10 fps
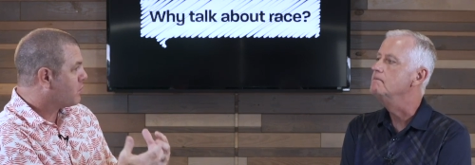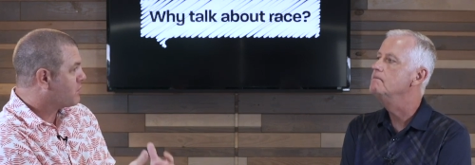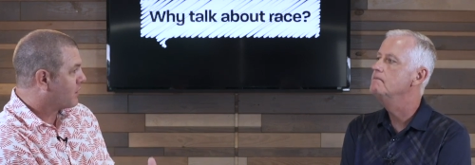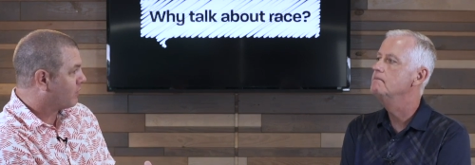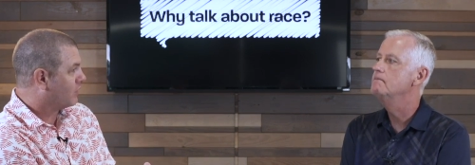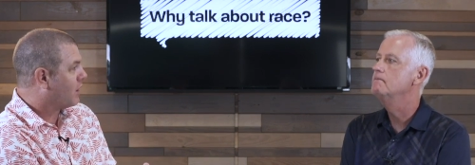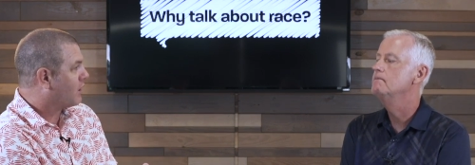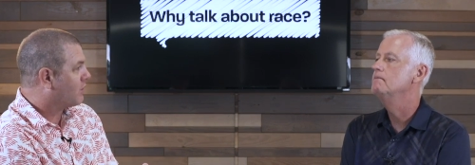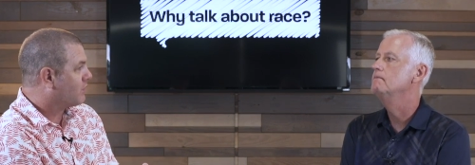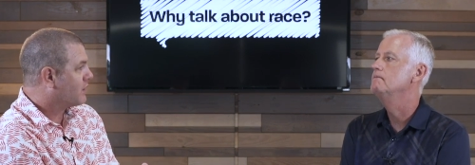Speaker 1: movement of
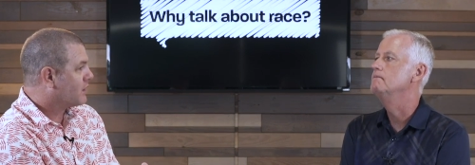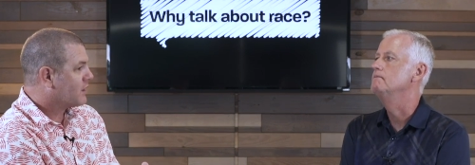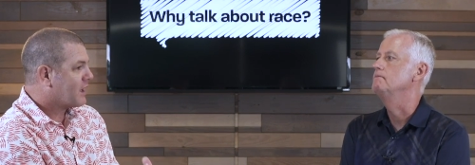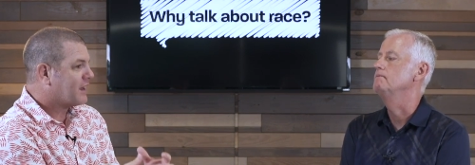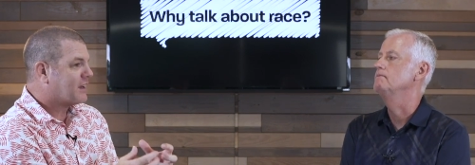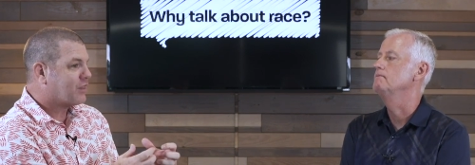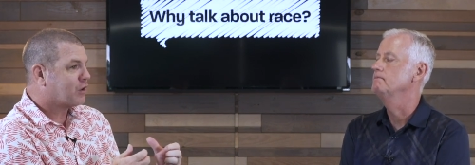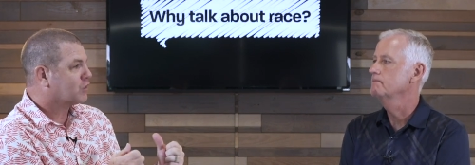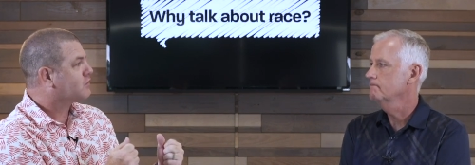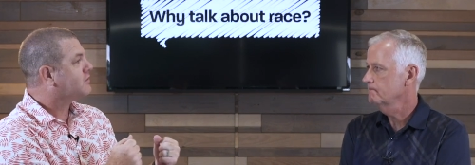love, and yet
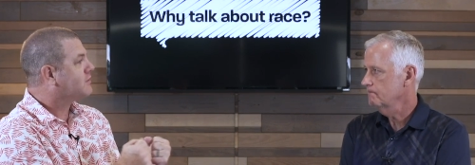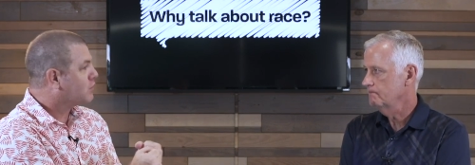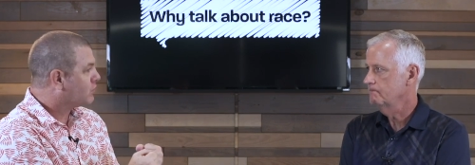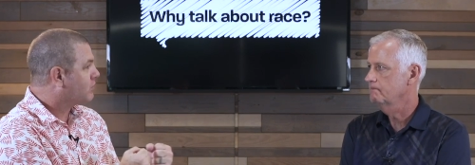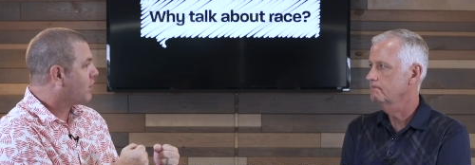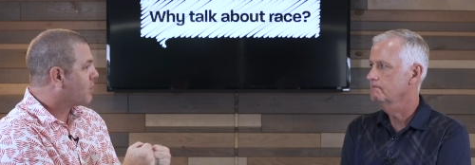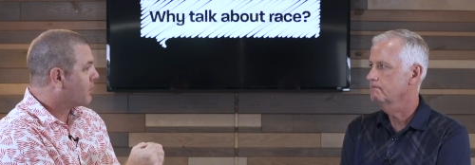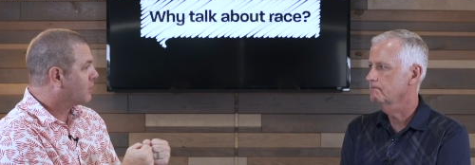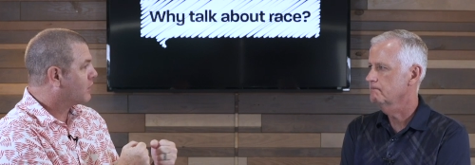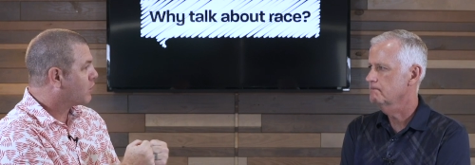there are still some
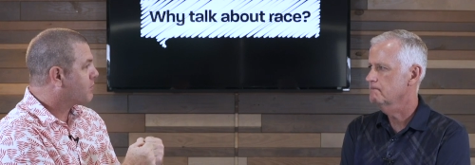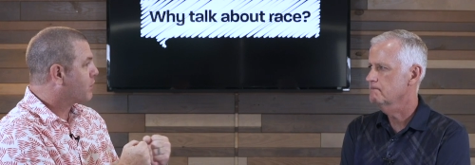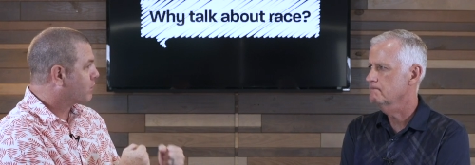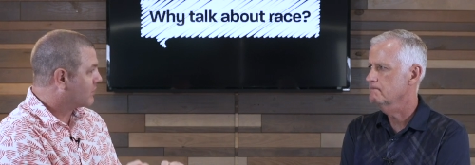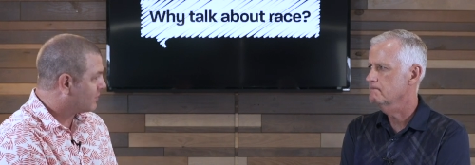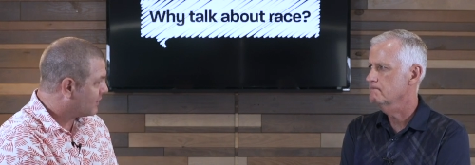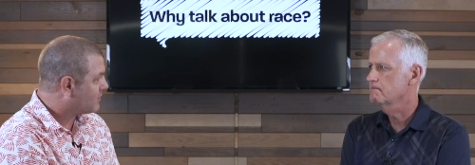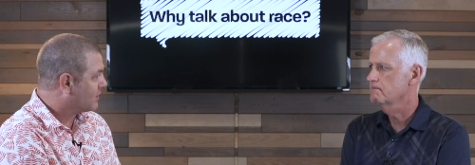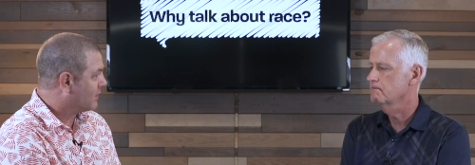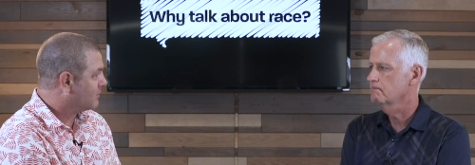a little bit
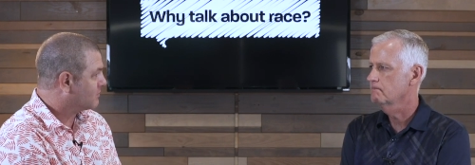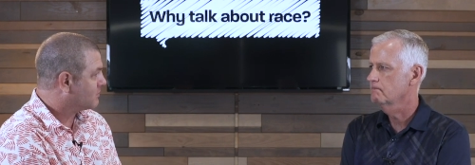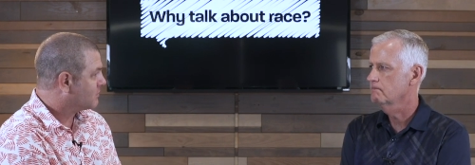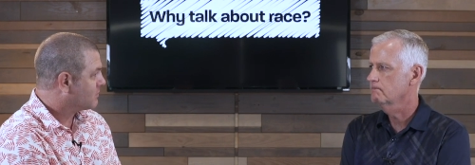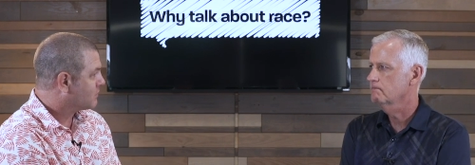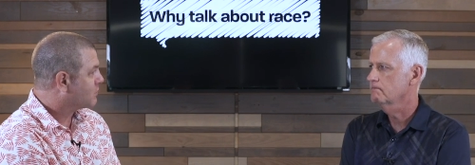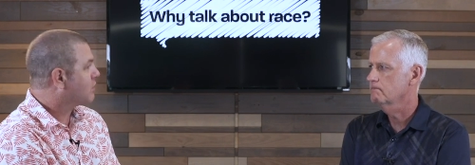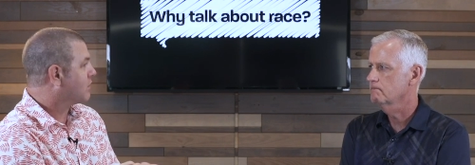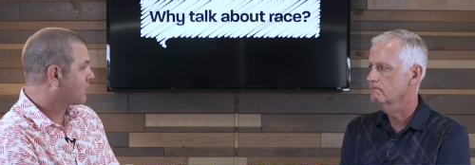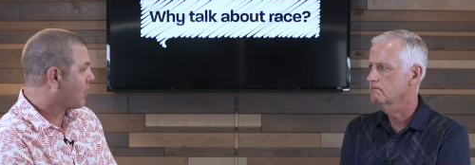resistant to
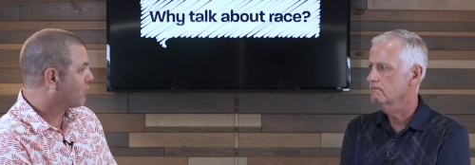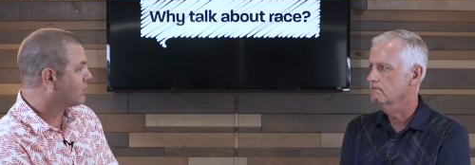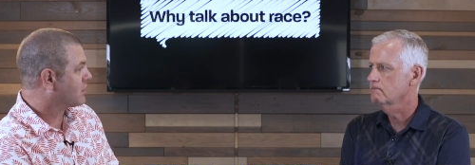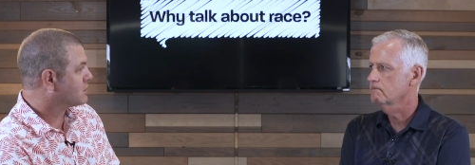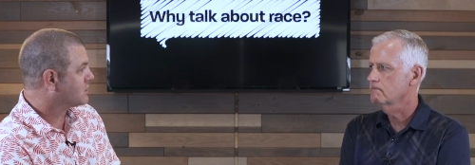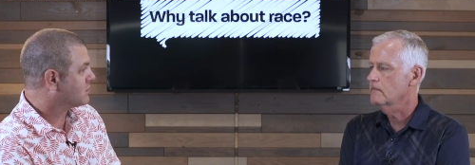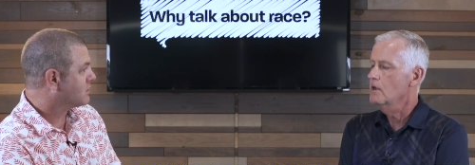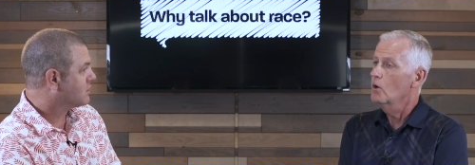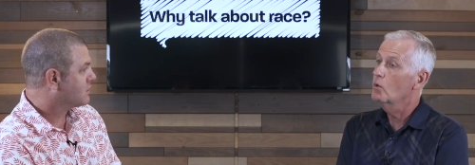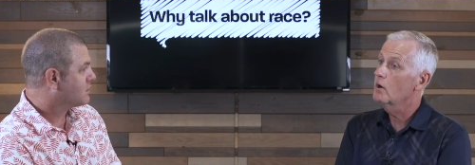this conversation.
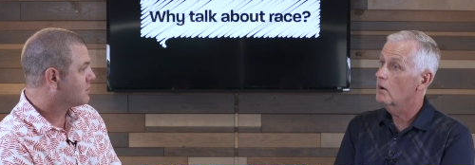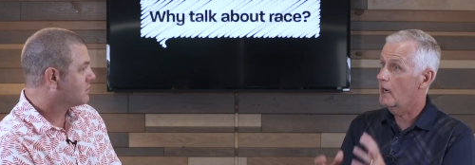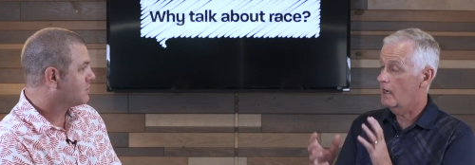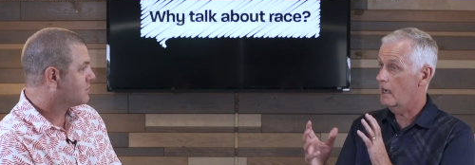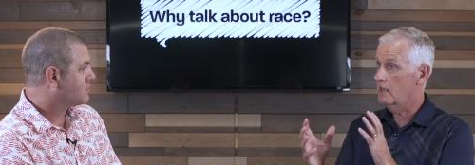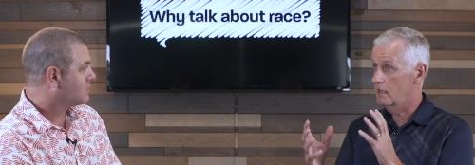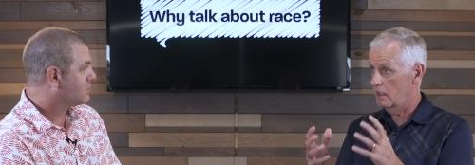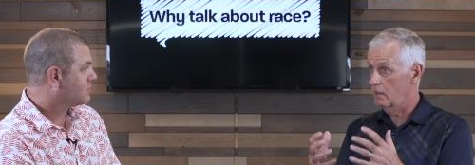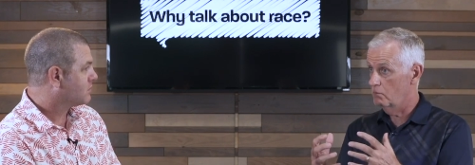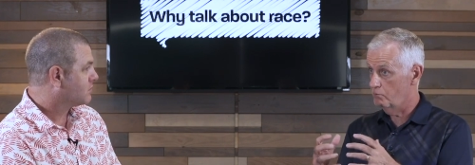
Speaker 2: Well, I,
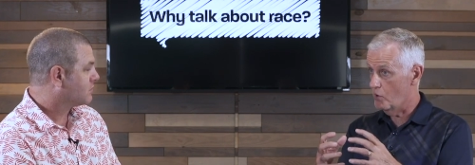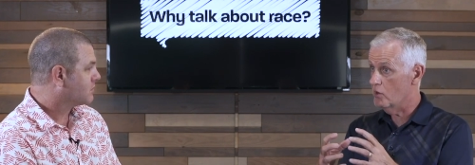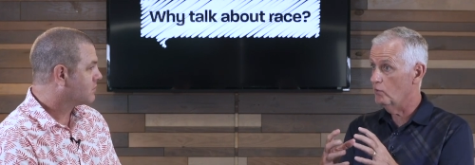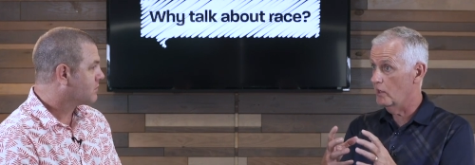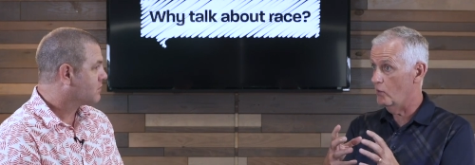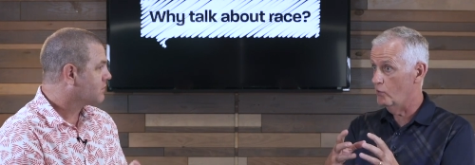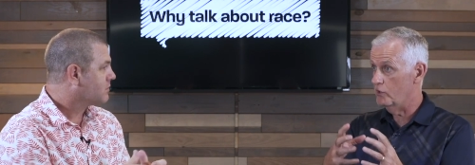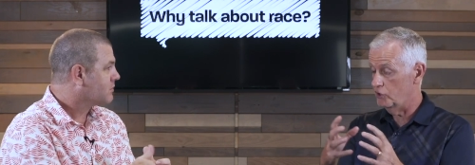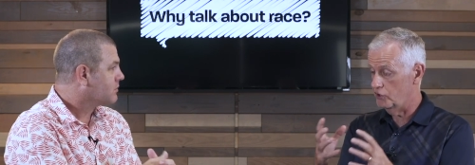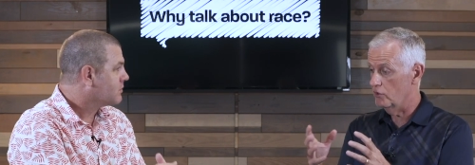and part of what I want
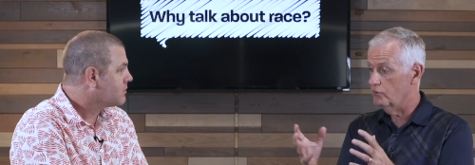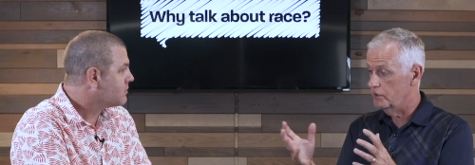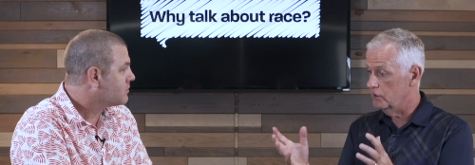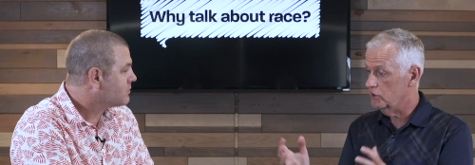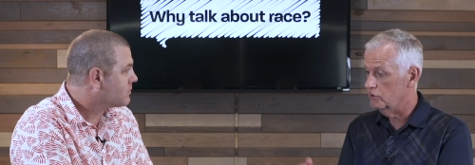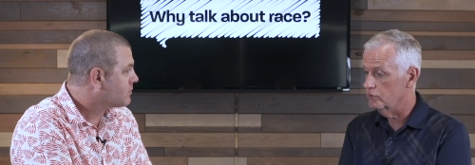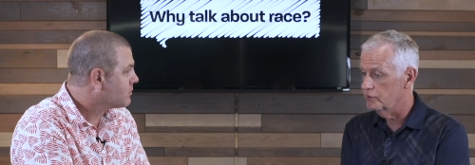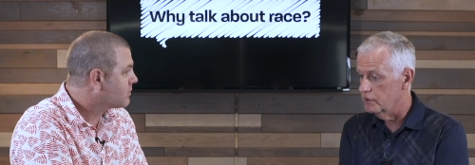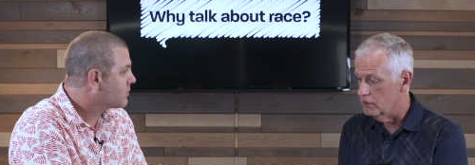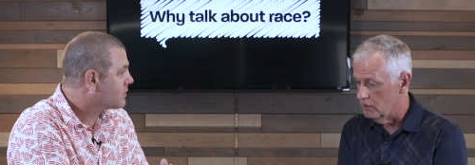to show in this
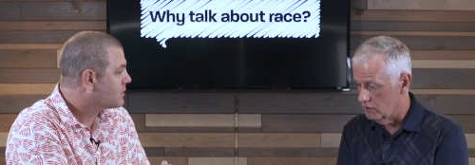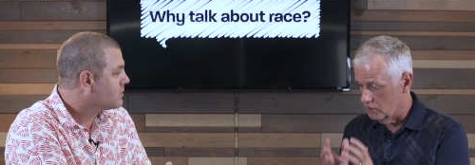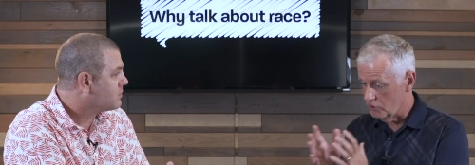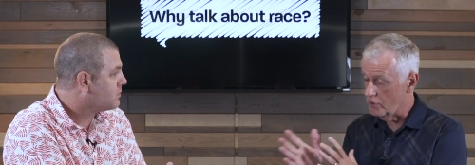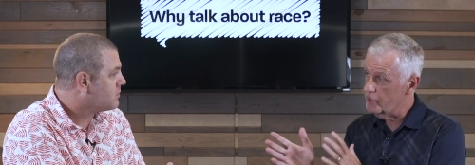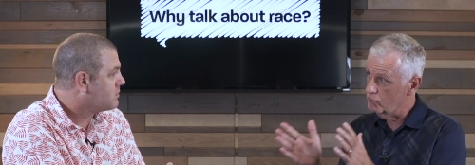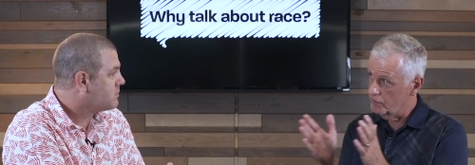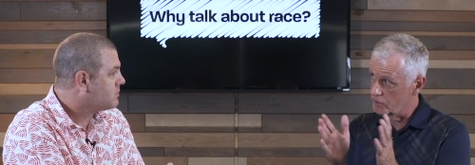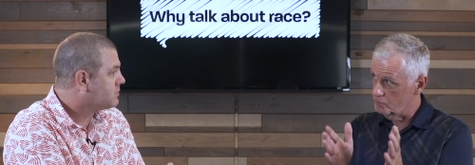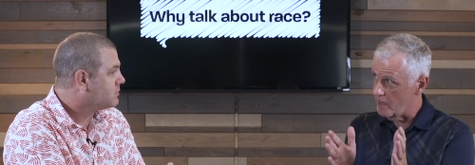series, and starting
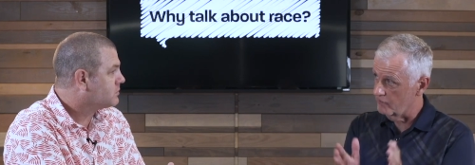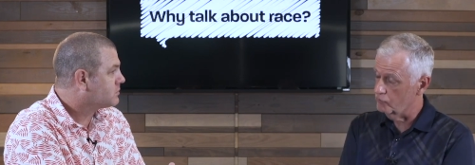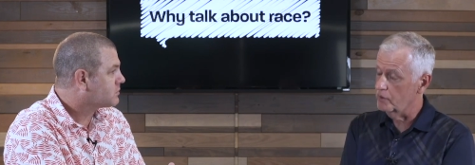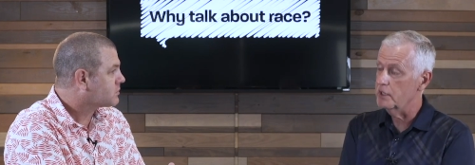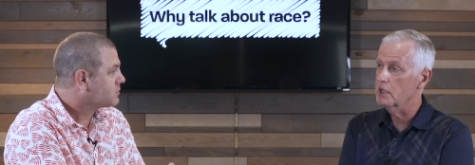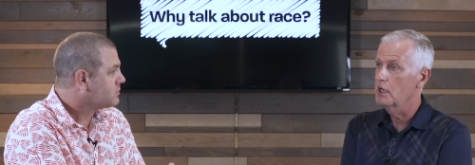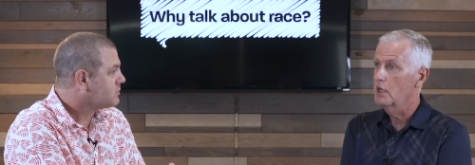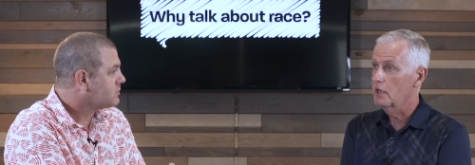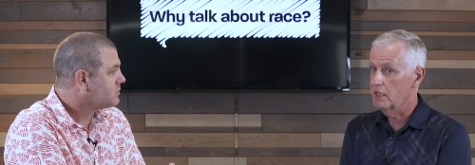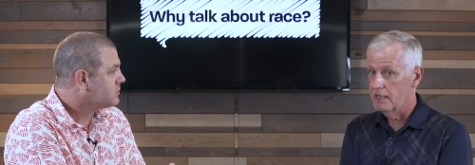with this past week,
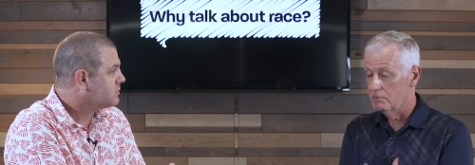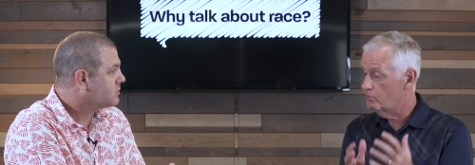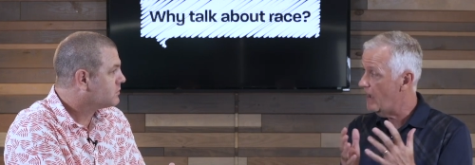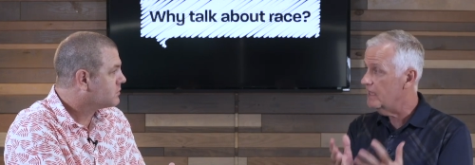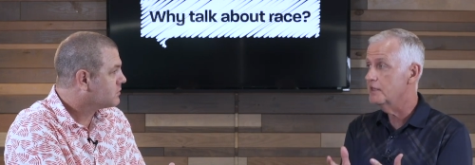again, bad